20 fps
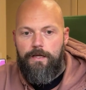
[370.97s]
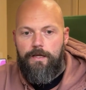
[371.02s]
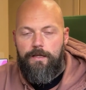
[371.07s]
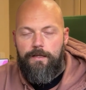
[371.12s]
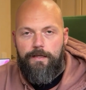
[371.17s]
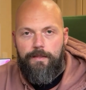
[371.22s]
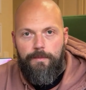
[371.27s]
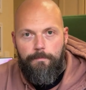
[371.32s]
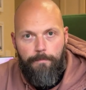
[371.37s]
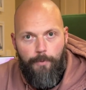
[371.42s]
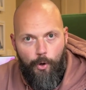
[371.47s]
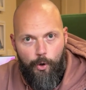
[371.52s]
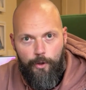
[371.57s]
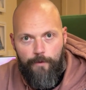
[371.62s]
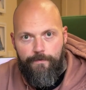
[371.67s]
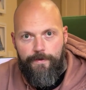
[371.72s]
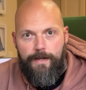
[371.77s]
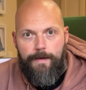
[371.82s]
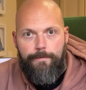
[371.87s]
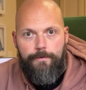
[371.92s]
get the bulk
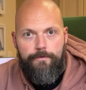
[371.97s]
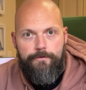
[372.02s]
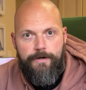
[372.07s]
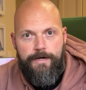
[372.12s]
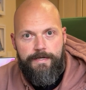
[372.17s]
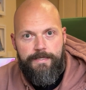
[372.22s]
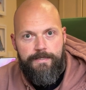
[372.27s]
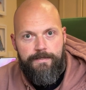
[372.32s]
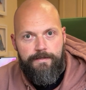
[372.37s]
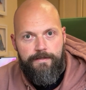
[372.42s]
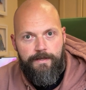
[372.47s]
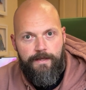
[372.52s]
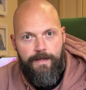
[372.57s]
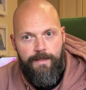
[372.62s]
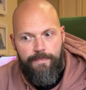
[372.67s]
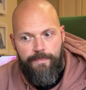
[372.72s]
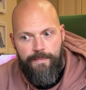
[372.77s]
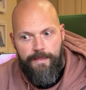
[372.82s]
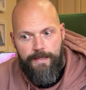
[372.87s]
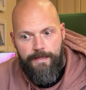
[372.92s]
of it up and running,
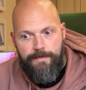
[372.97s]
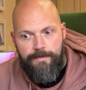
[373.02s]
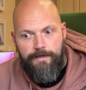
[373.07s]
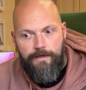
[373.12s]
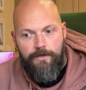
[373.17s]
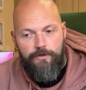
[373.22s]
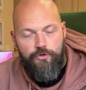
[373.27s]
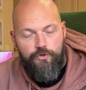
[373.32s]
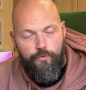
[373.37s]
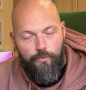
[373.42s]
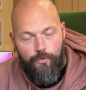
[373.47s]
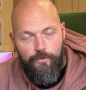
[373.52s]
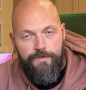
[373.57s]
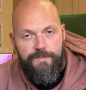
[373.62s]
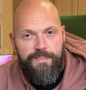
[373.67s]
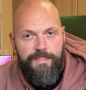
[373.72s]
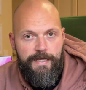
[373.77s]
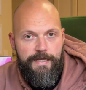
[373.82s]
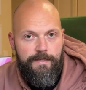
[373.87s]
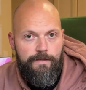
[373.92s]
and then
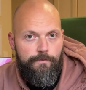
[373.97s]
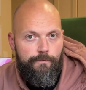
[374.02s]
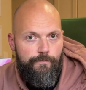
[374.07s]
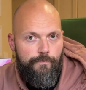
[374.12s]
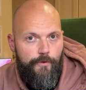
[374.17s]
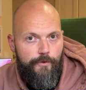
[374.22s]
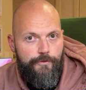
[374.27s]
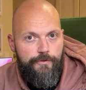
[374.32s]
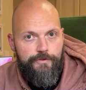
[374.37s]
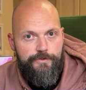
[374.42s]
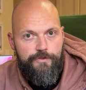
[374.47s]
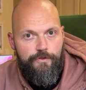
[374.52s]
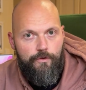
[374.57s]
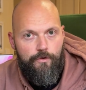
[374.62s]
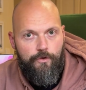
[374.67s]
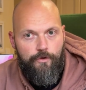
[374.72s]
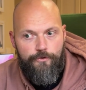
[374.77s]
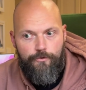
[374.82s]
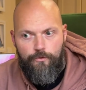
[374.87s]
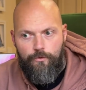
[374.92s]
towards the end, focus
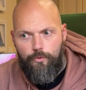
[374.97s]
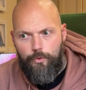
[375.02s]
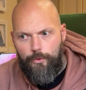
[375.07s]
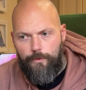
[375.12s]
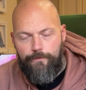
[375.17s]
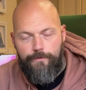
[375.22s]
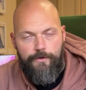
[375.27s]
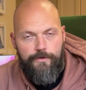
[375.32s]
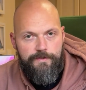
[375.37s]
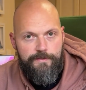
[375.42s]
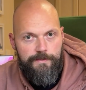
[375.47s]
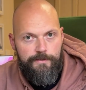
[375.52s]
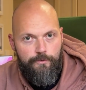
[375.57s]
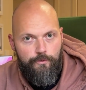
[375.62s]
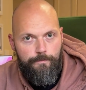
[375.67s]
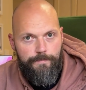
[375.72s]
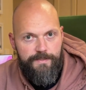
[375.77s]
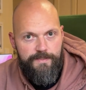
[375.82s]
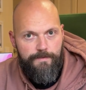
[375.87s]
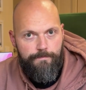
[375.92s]
on all of those
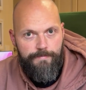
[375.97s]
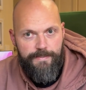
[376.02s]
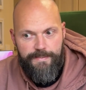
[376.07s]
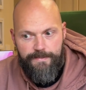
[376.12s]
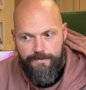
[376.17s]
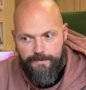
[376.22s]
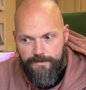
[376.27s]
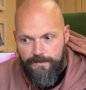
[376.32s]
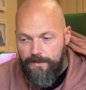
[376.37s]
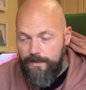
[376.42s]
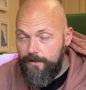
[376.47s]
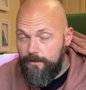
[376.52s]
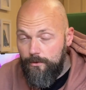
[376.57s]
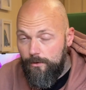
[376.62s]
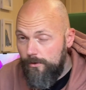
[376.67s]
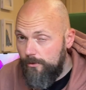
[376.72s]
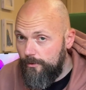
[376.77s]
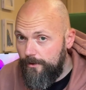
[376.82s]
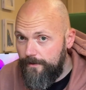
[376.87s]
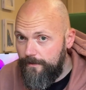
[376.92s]
little bits and pieces. I
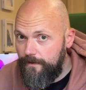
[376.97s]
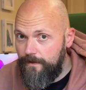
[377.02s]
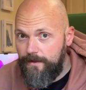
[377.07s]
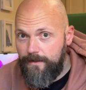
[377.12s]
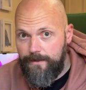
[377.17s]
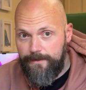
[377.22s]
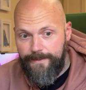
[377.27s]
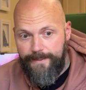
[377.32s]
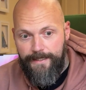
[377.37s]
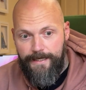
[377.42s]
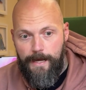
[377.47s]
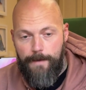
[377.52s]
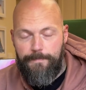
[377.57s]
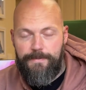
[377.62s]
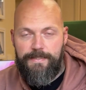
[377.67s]
call it the cleanup